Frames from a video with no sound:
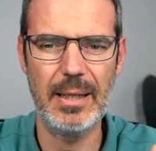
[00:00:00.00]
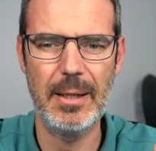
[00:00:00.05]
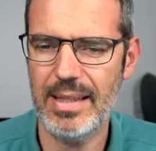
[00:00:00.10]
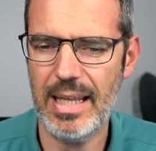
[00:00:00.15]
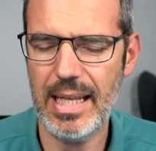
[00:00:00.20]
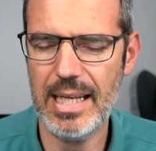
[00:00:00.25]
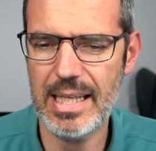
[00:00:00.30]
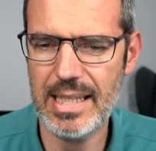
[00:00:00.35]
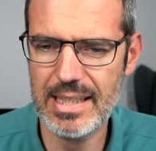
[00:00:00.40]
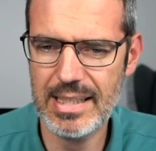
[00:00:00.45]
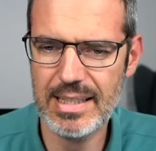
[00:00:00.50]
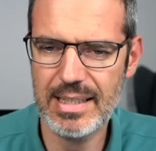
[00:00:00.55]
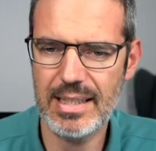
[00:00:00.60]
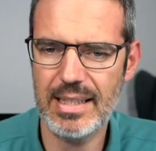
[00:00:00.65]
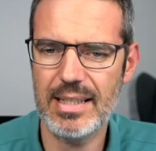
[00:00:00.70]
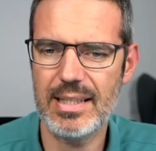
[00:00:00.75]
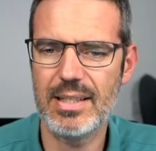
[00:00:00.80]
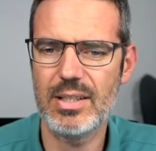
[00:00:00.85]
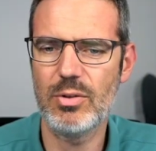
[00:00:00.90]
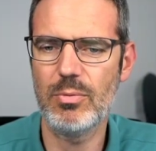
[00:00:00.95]
That is
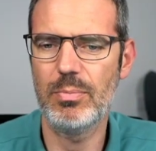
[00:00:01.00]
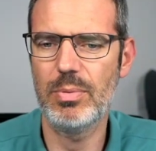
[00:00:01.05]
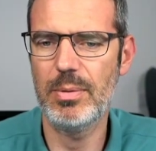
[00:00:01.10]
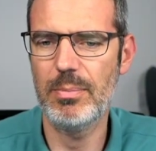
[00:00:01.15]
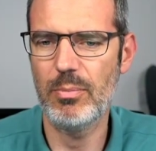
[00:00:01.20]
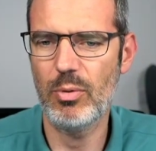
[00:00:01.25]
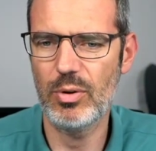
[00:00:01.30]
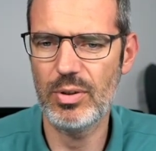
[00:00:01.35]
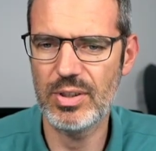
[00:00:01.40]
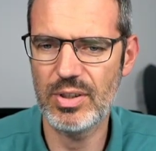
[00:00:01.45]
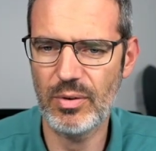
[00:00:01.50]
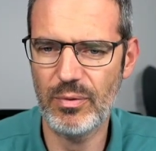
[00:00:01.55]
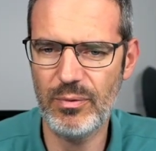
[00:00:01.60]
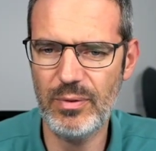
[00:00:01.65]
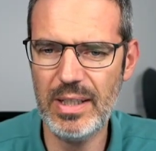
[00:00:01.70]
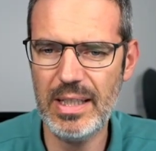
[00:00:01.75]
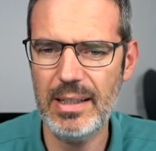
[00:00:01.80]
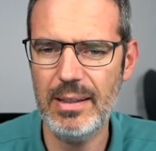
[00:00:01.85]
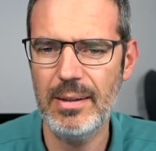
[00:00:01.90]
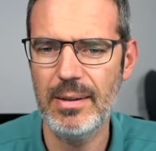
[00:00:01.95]
super important. So
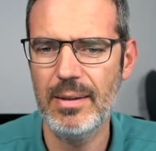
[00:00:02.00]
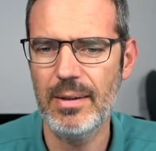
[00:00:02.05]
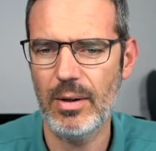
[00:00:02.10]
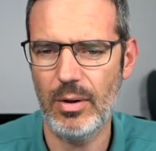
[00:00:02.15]
Phi.